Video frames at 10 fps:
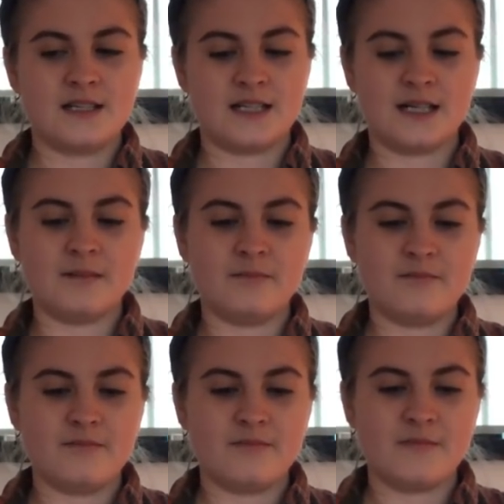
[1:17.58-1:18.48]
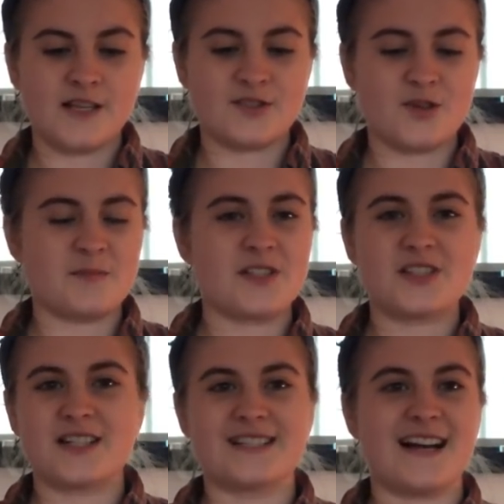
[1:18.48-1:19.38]
And so I'm just
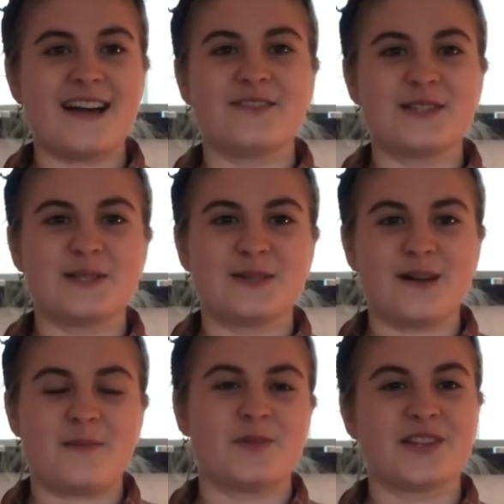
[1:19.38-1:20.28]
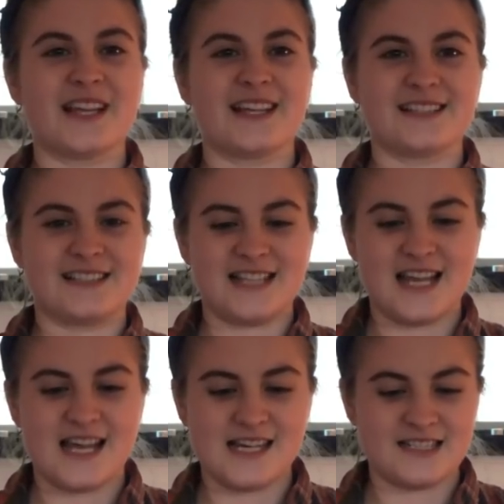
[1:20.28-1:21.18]
going to dive into a couple things,
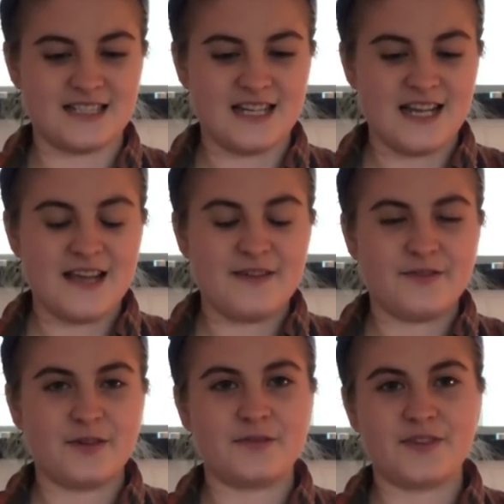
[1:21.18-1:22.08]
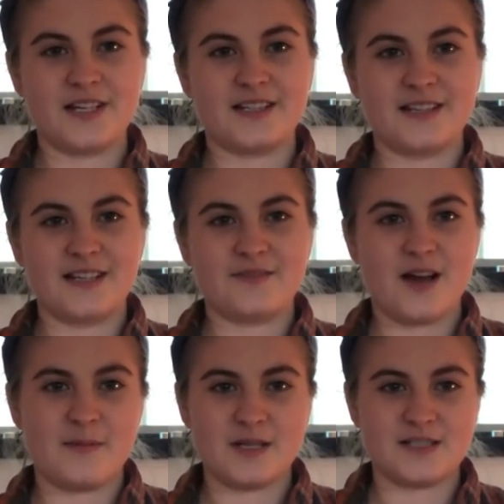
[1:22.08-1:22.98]
and feel free to leave
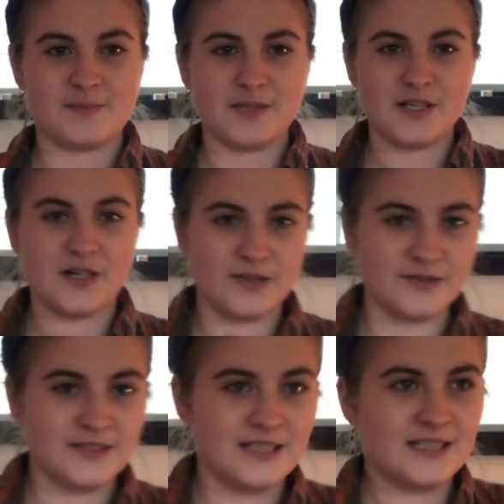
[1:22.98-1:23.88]
comments below